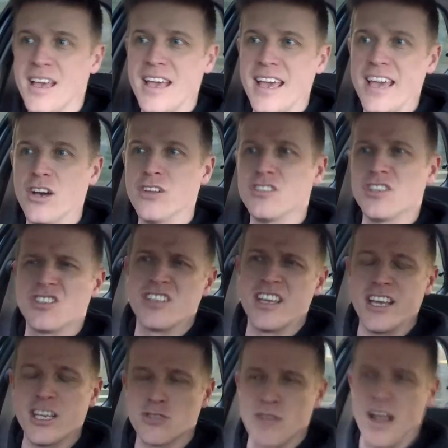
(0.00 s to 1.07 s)
it
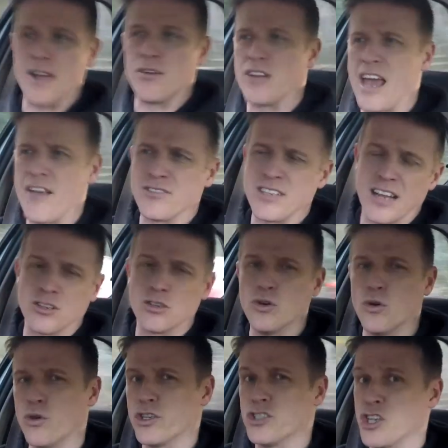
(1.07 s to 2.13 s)
understeers round left-hand
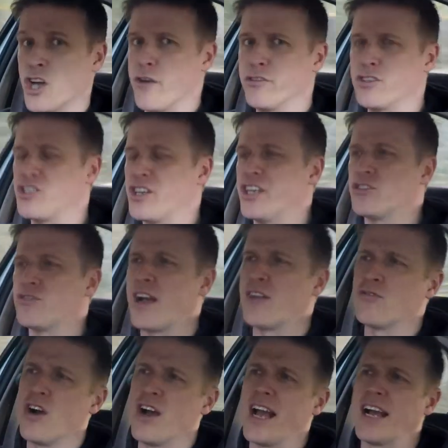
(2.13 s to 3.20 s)
corners and oversteers
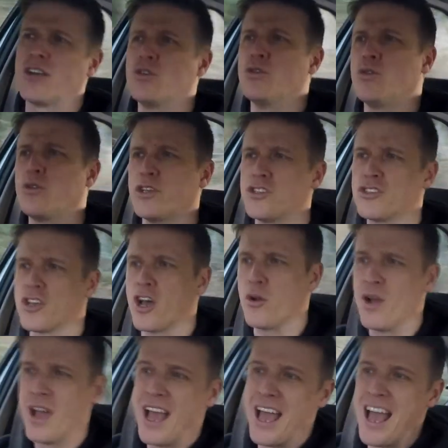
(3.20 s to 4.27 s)
round right-hand corners.
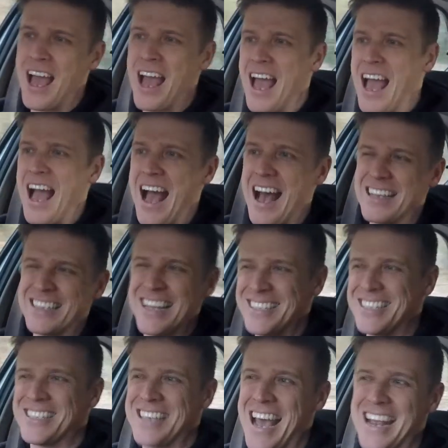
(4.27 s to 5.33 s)
So as
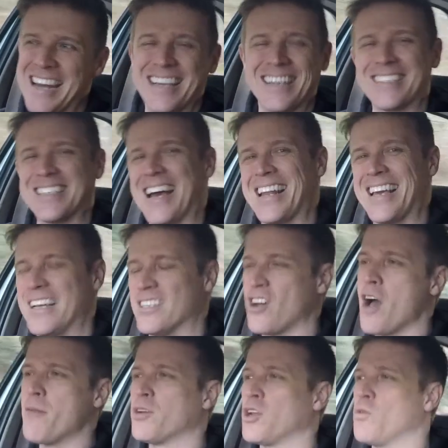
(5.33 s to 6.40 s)
entertaining as that is,
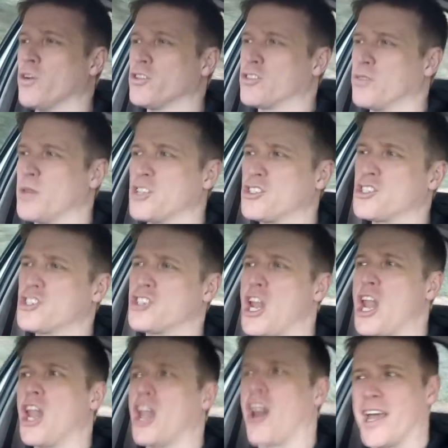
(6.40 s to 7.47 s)
I'm going to want something that's
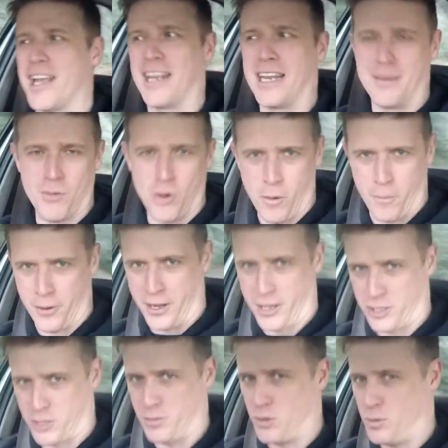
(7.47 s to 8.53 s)
slightly more
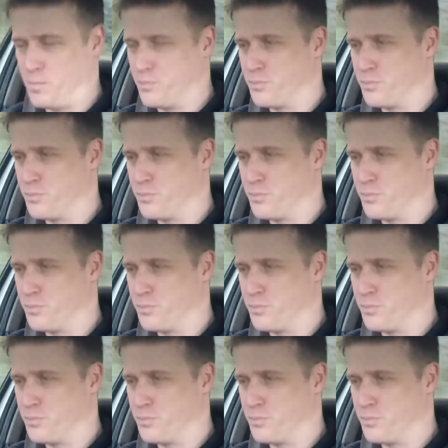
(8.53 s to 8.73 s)
predictable.